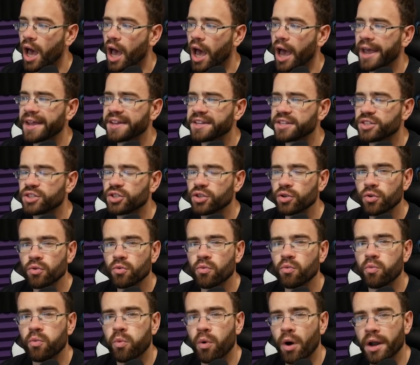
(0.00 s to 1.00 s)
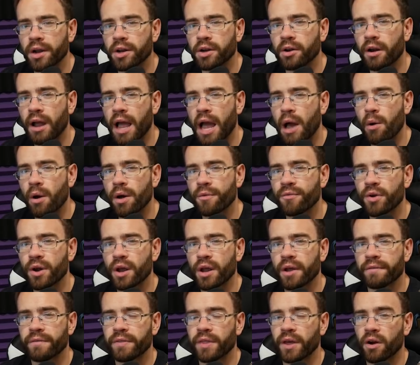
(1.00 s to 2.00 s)
I do wonder, however,
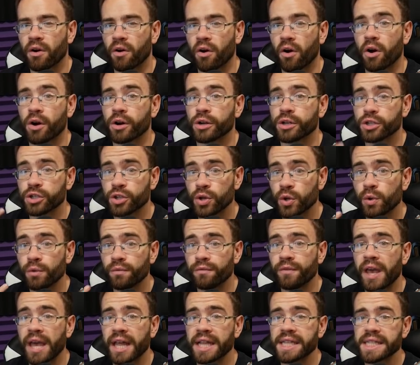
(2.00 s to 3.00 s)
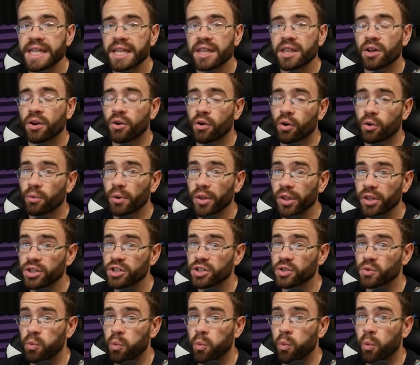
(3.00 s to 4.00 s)
if there are two fans in there or really
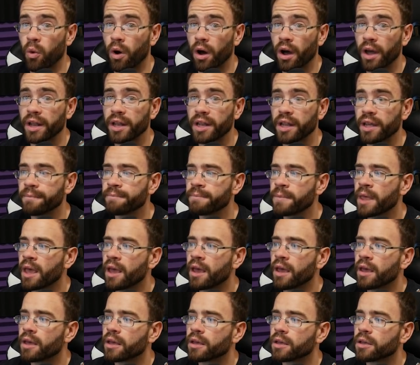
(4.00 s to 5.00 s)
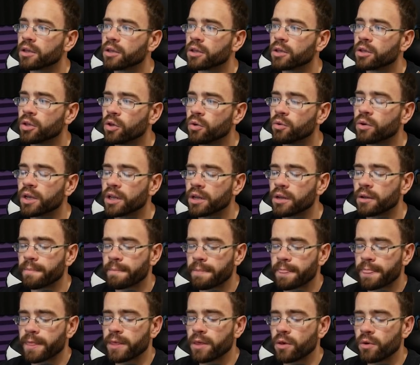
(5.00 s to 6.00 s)
just one you can
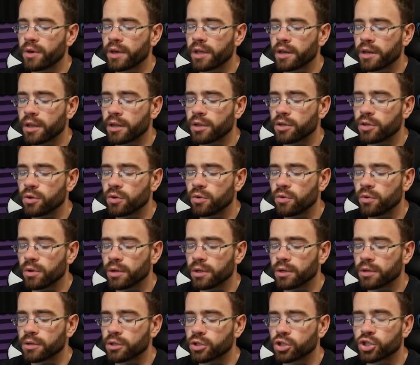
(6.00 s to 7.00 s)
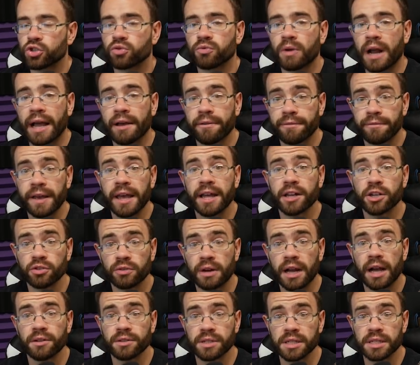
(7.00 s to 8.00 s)
you can do fan
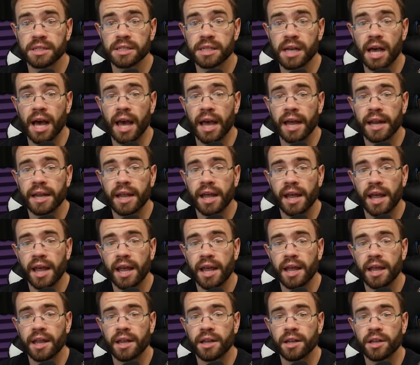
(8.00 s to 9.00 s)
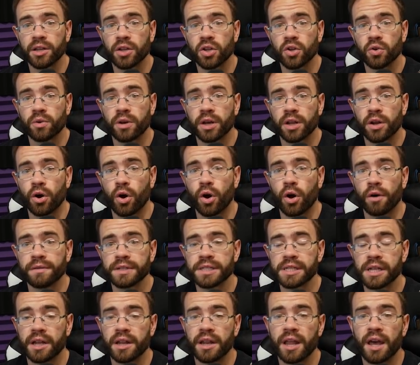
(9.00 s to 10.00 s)
shrouds inside and you can all of
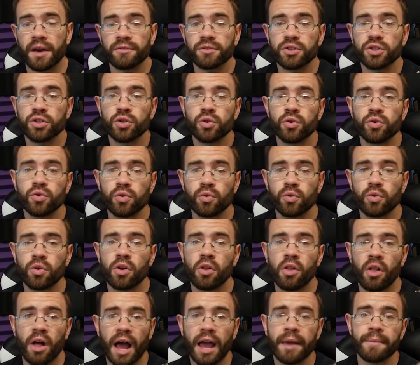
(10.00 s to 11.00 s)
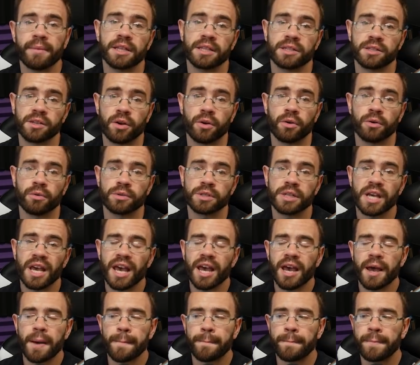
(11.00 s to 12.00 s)
a sudden have two climate zones
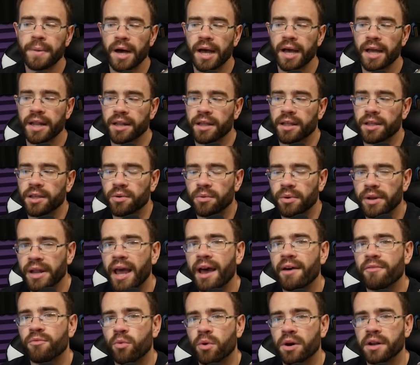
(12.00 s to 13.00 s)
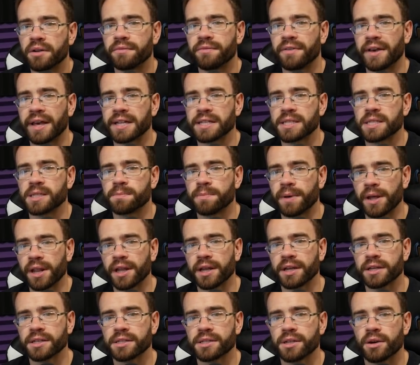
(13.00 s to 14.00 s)
but you would have one fan
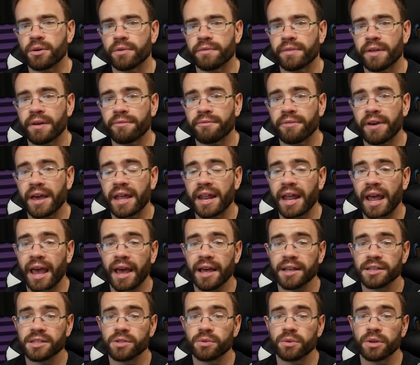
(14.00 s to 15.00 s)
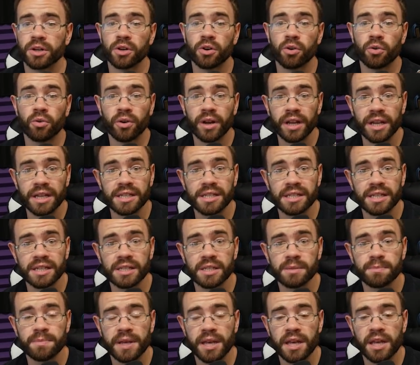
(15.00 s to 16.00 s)
spinning. So if that fan has to increase
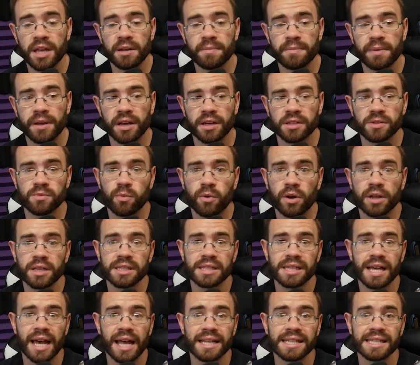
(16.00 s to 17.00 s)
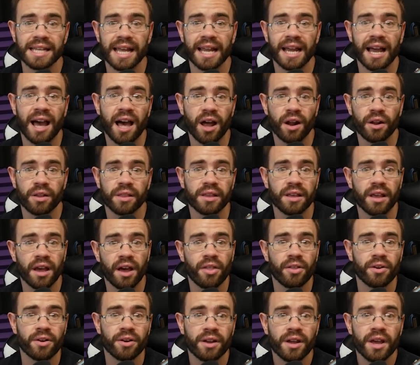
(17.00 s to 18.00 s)
in speed because one side is getting hotter than the
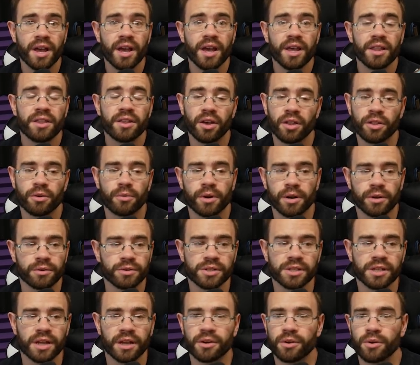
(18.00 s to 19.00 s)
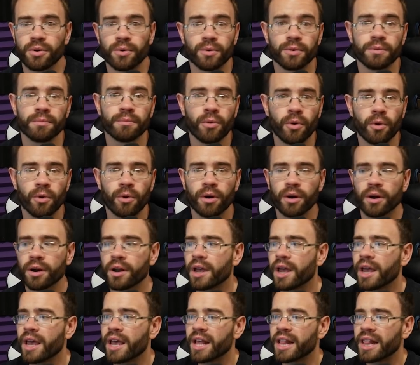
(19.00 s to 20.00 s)
other, the other one will just get cooled
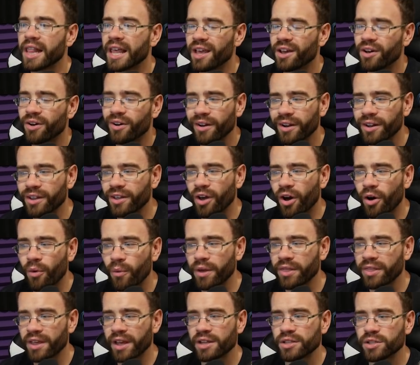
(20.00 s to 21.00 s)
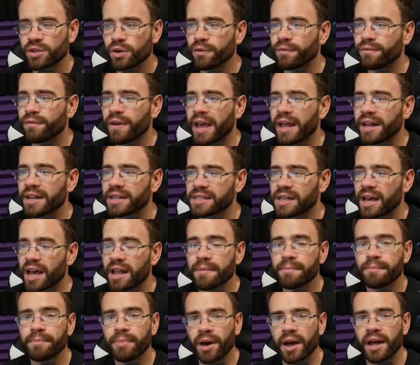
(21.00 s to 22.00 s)
more. They could go with a two fan
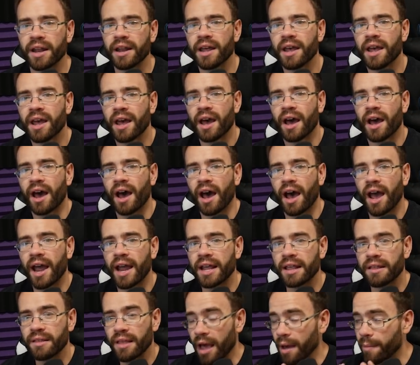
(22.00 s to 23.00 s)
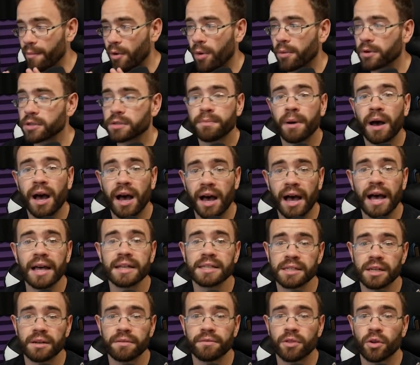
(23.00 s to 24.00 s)
design, but I, I'm almost
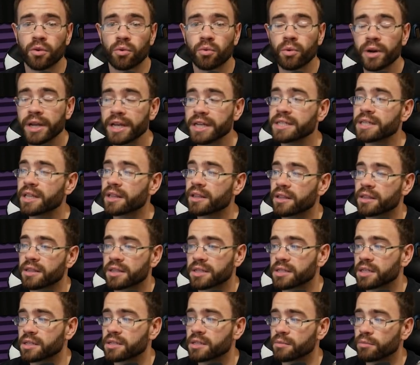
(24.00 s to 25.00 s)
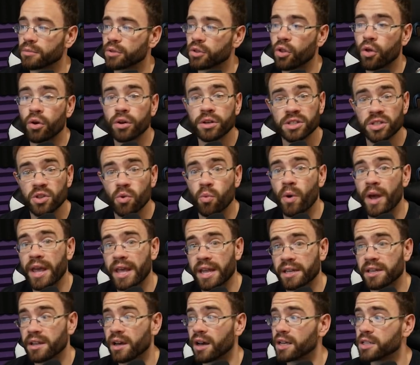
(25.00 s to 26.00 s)
positive the reason that the system looks the
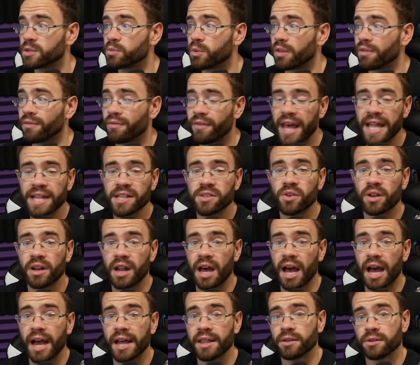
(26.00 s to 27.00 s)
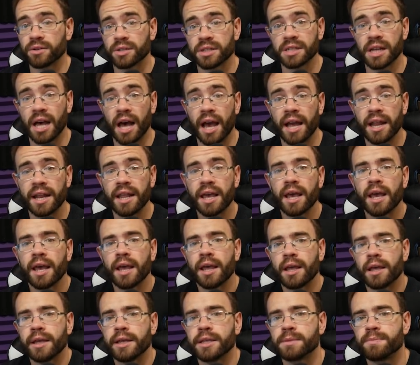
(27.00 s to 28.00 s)
way it does with vents on either side
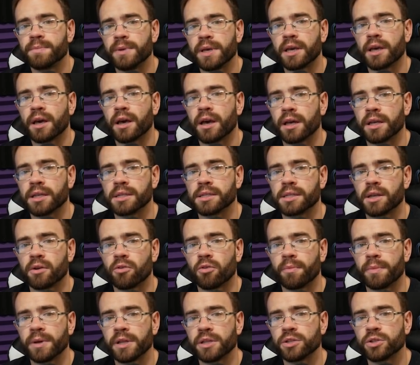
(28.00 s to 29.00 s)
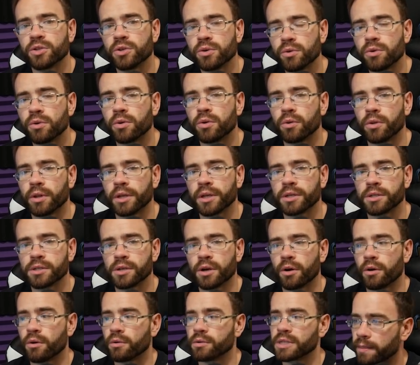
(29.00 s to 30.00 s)
is because there will be two cooling
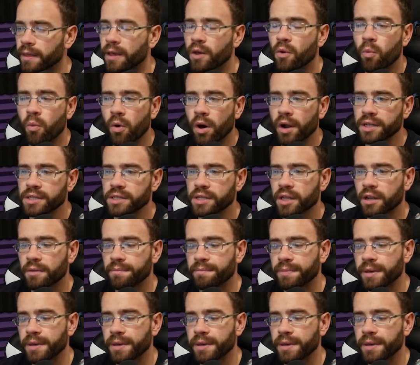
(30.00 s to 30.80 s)
zones. I think one is going to